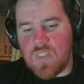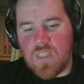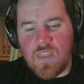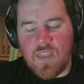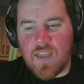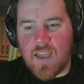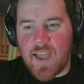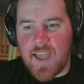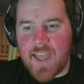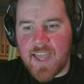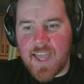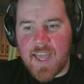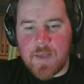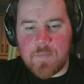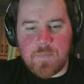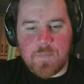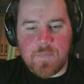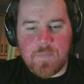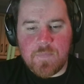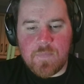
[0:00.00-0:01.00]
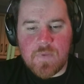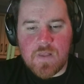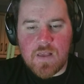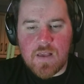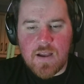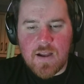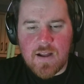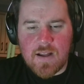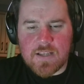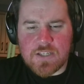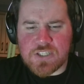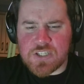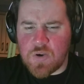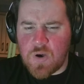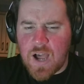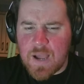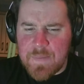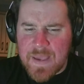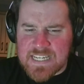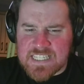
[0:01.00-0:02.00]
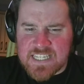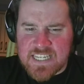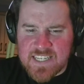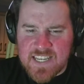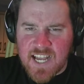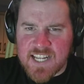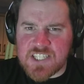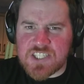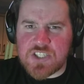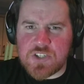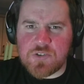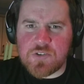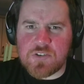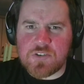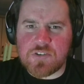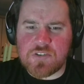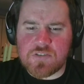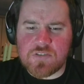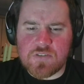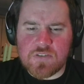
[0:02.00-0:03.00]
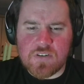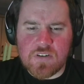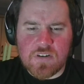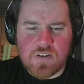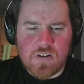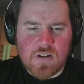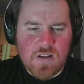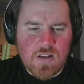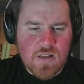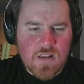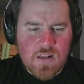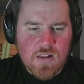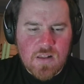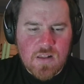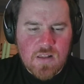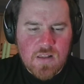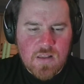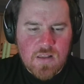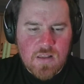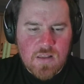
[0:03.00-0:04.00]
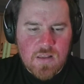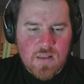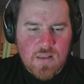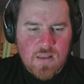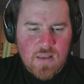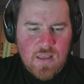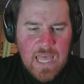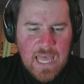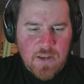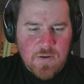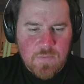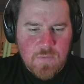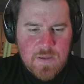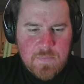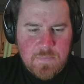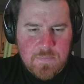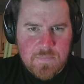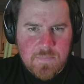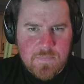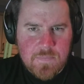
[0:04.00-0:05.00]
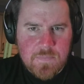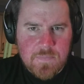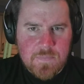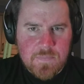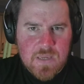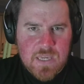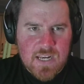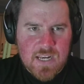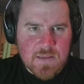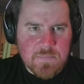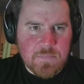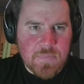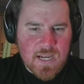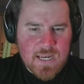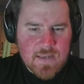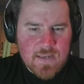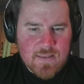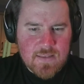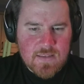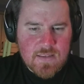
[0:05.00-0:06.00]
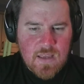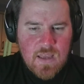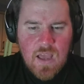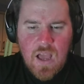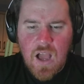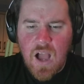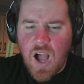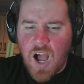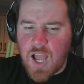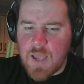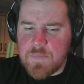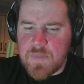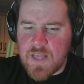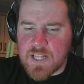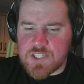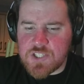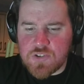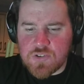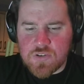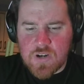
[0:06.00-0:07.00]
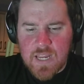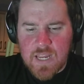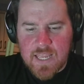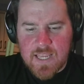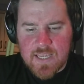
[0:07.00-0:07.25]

Um, so I'm actually not sure. How do I? Can I buy it? I'm not sure.